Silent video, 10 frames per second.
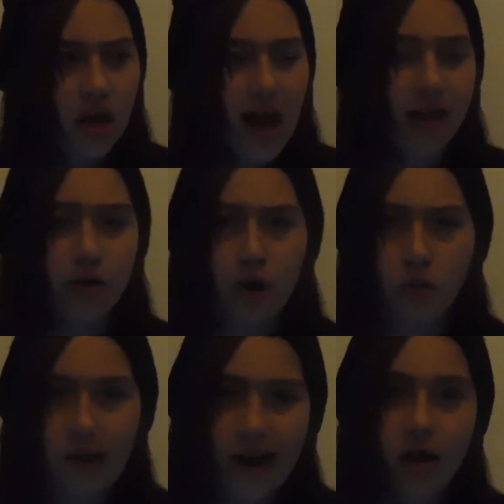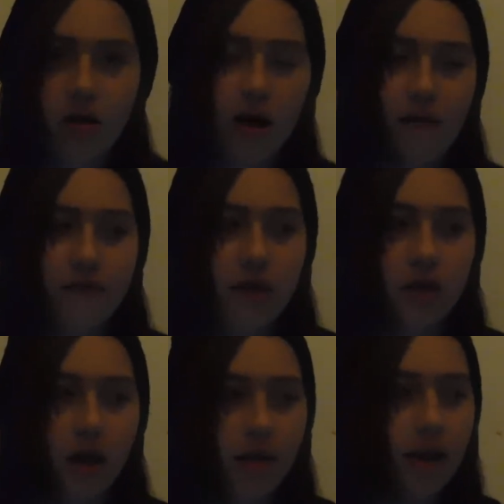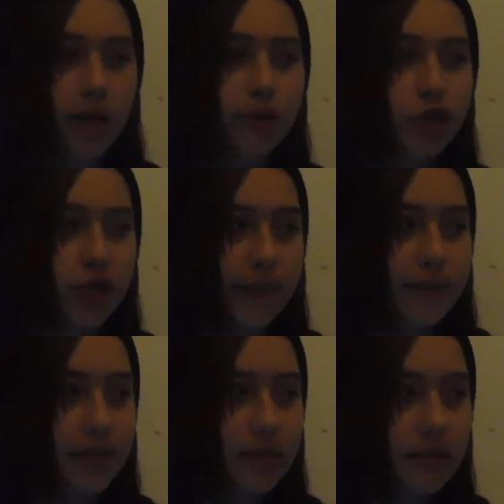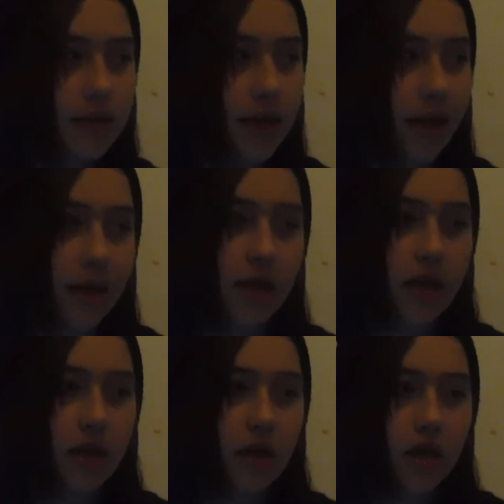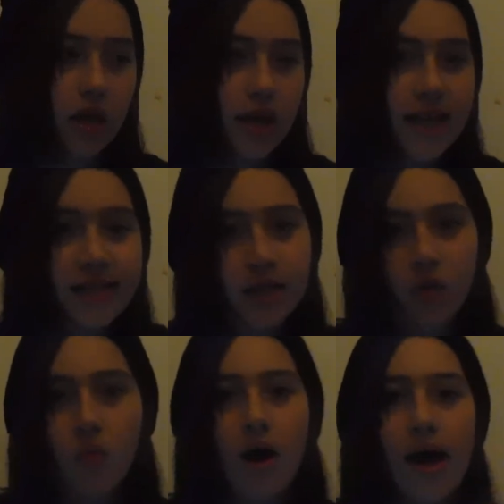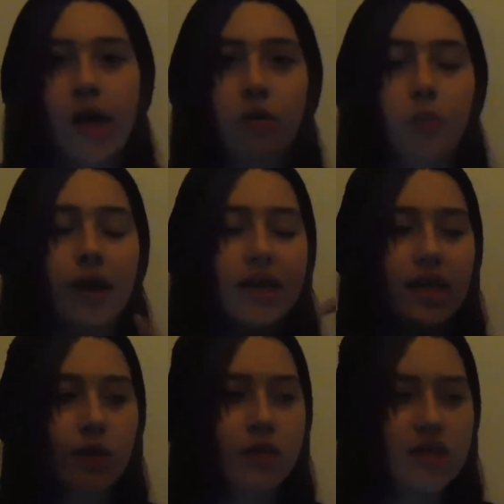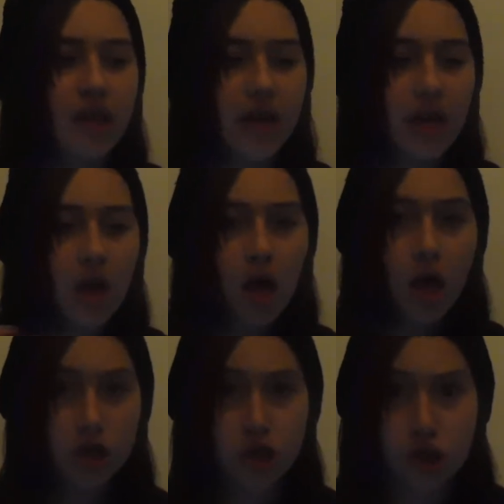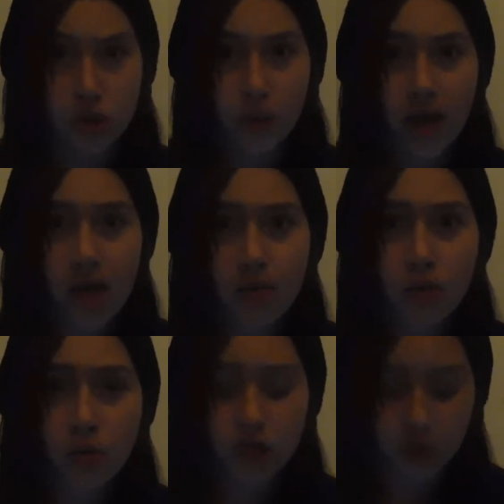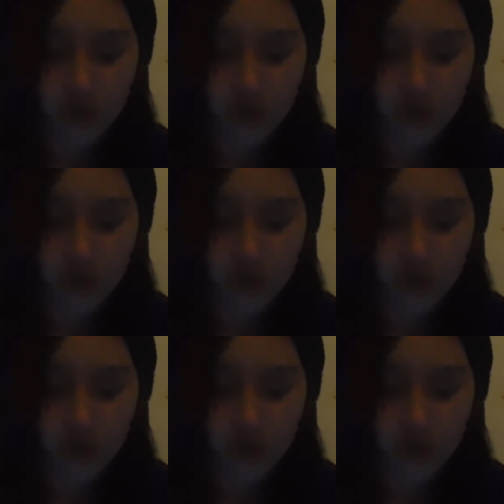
don't know, ran off and got like shipped like into the wild, but he was like a zoo animal, so